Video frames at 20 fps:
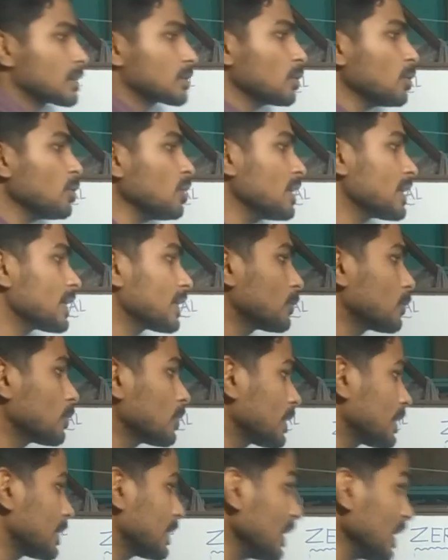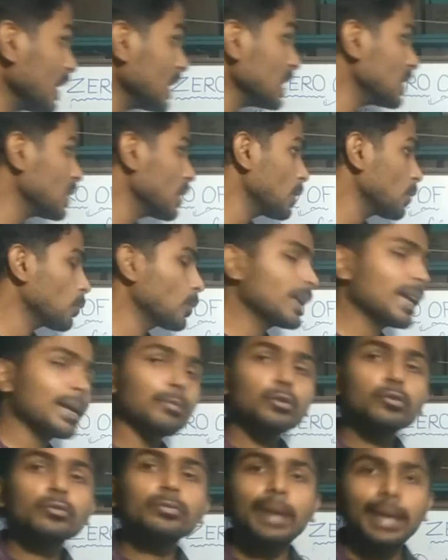So here we
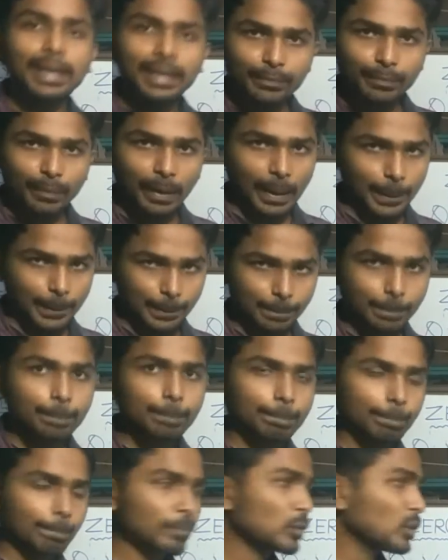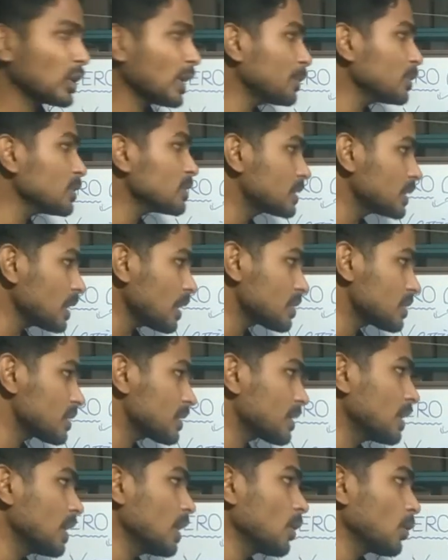have to verify, we have to judge
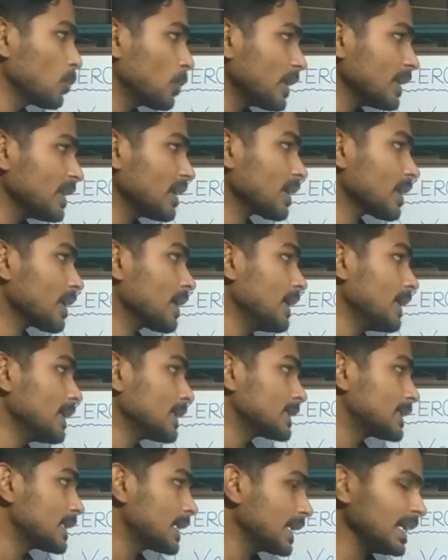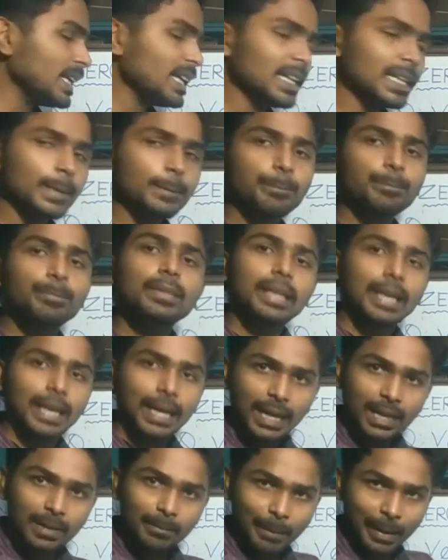whether 3
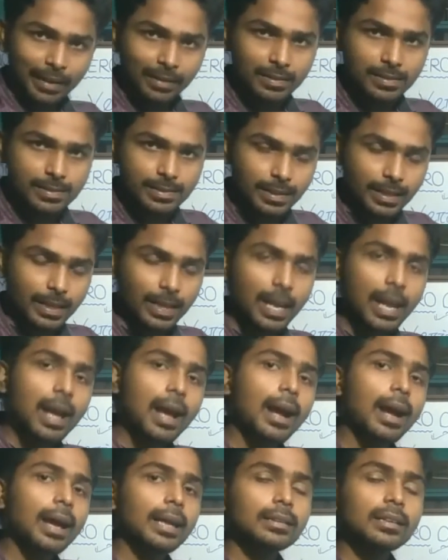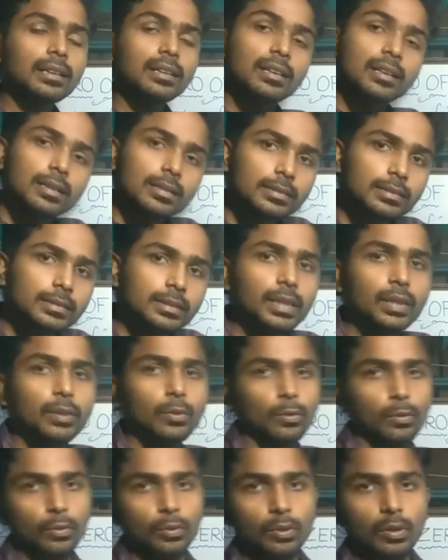and minus 3 are the
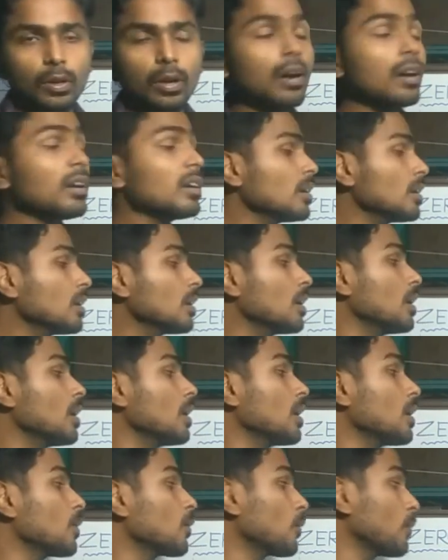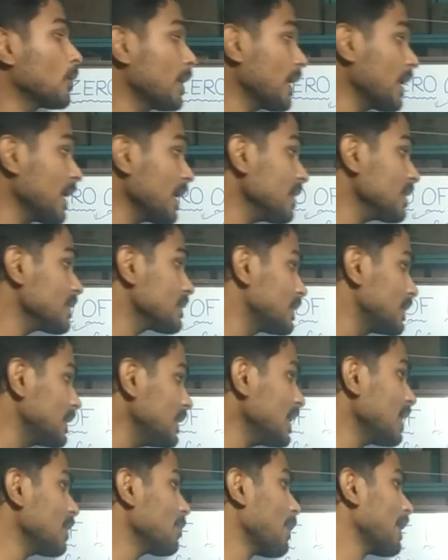0 or where
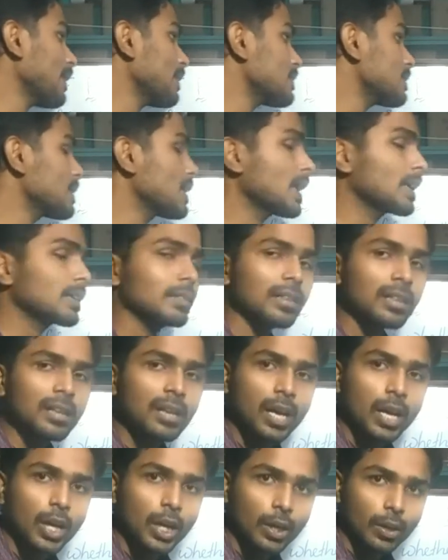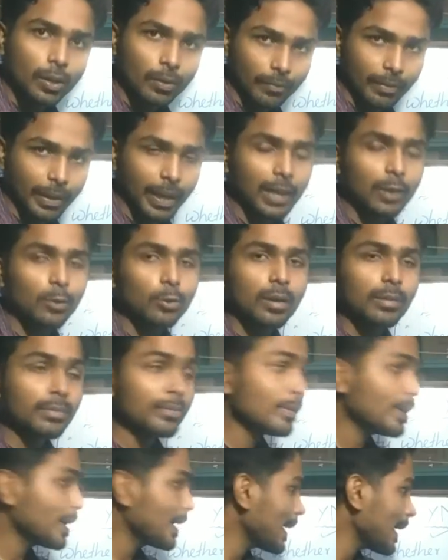3 and minus 3 are the value
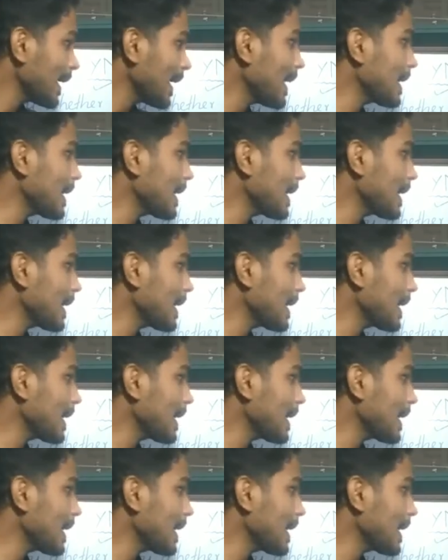of